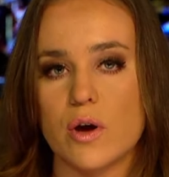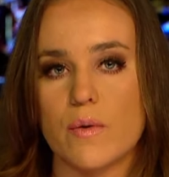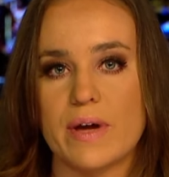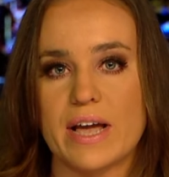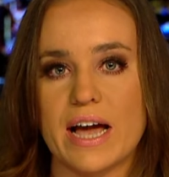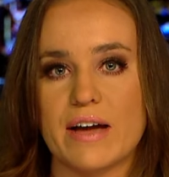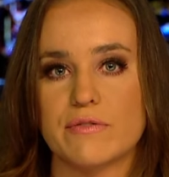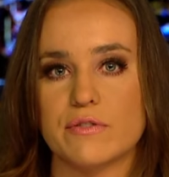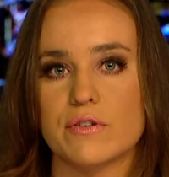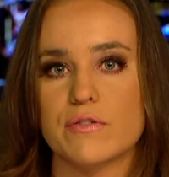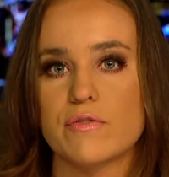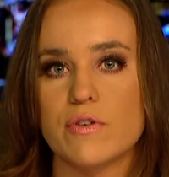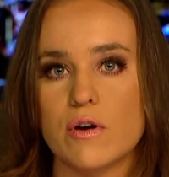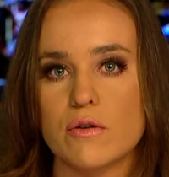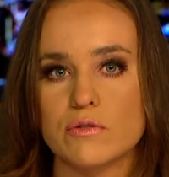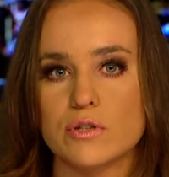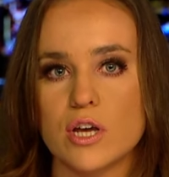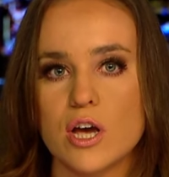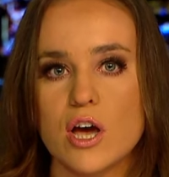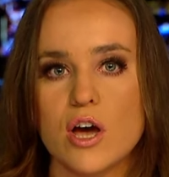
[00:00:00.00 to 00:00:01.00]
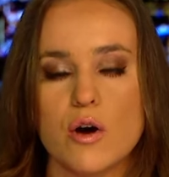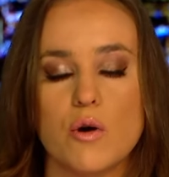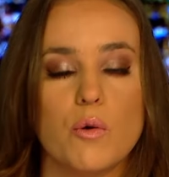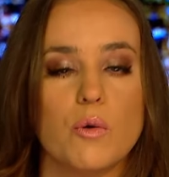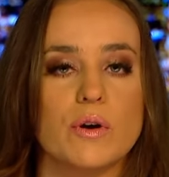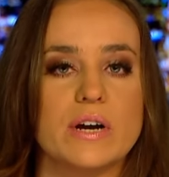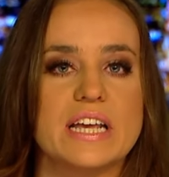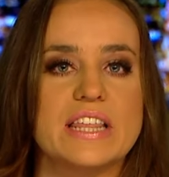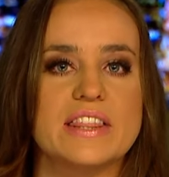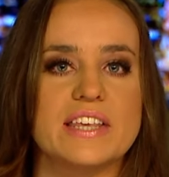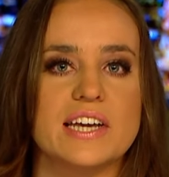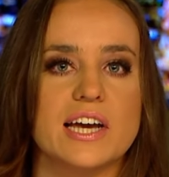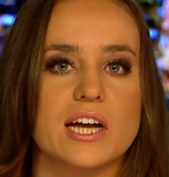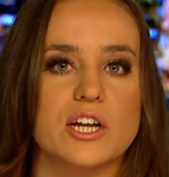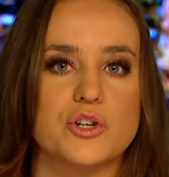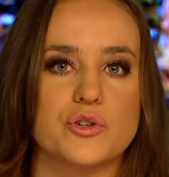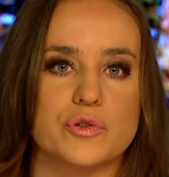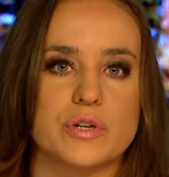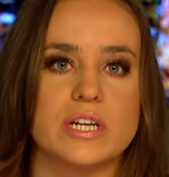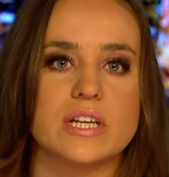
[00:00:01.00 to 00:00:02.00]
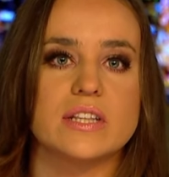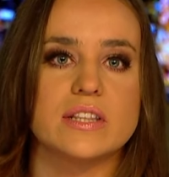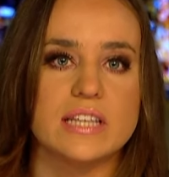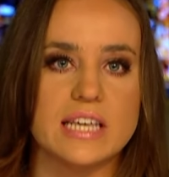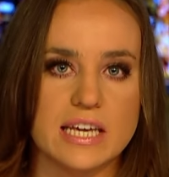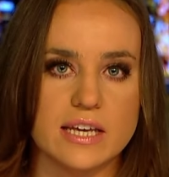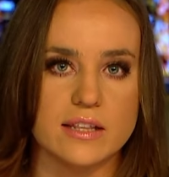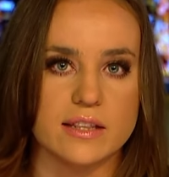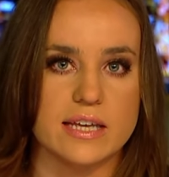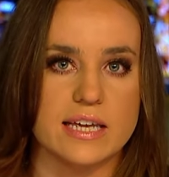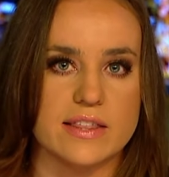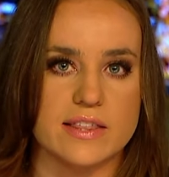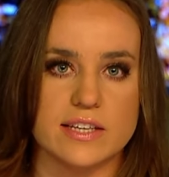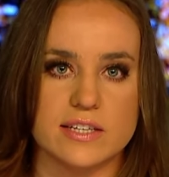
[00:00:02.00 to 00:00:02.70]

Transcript: going after folks who are in the country illegally.